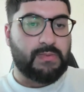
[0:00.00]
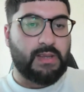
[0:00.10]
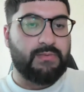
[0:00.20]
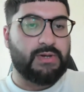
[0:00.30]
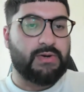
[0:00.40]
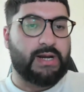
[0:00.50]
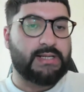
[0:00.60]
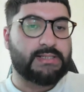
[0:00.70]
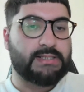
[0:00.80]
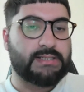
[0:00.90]
we know
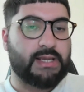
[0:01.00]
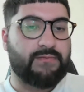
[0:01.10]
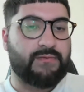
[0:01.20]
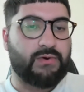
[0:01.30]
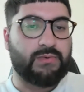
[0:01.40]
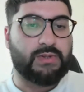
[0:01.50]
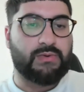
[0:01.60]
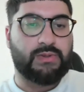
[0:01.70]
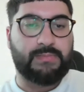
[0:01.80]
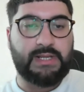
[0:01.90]
Alex is getting involved with
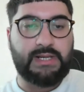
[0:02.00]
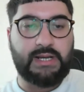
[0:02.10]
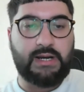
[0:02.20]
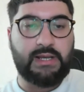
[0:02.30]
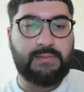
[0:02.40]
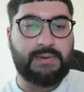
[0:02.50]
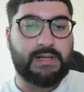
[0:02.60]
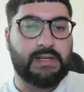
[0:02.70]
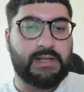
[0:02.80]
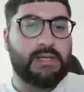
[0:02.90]
all the media hype,
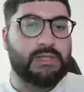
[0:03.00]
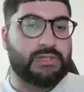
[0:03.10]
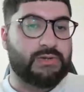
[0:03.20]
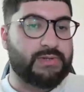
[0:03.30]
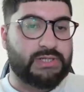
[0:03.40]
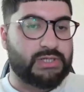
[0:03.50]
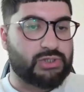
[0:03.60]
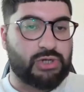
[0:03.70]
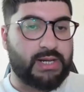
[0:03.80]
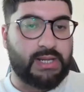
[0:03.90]
and Jiri's just
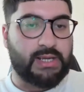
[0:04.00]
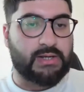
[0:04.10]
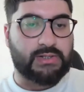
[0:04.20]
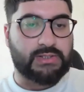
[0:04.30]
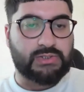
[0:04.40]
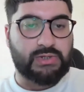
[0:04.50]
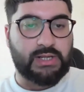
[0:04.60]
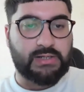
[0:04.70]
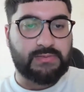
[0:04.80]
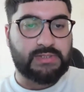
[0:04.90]
training and concentrating
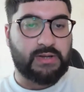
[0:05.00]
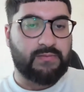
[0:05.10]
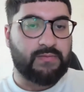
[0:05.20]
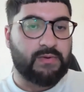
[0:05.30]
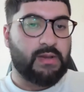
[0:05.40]
on himself.